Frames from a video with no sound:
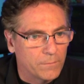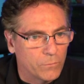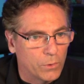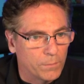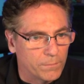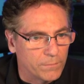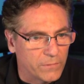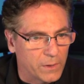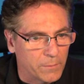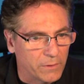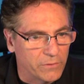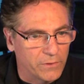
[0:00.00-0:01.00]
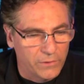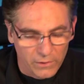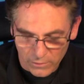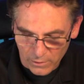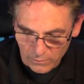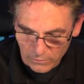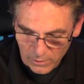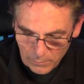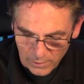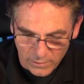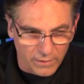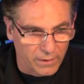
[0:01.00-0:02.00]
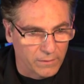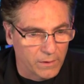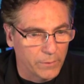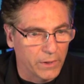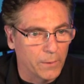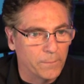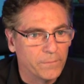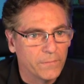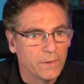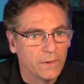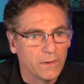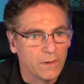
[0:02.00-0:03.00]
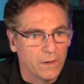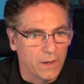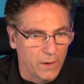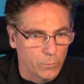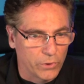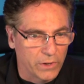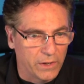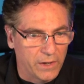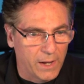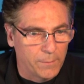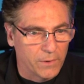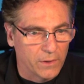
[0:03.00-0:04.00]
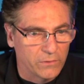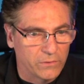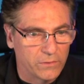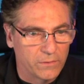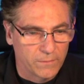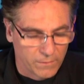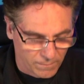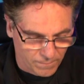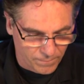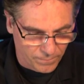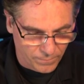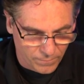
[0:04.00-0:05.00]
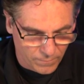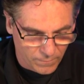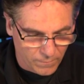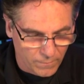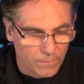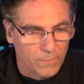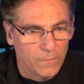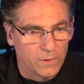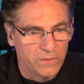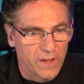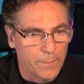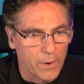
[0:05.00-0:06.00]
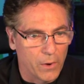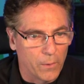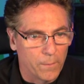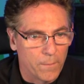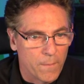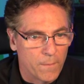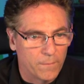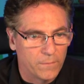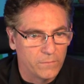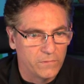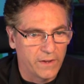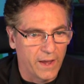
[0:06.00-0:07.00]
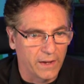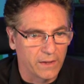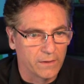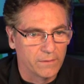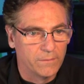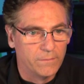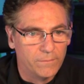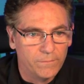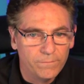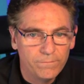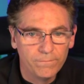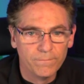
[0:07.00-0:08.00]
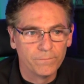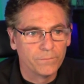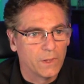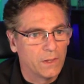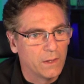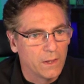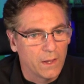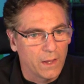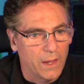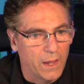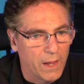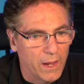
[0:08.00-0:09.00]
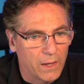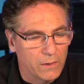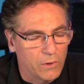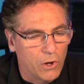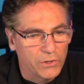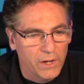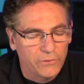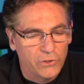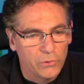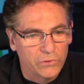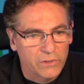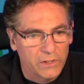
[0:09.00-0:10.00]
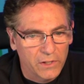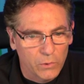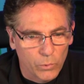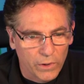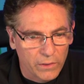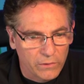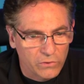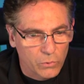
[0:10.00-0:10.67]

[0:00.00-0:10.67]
Whoop, 10 by 50? No, 10 by 10. There we go. And we're going to name this demo deck. And all you have to do is click in one of these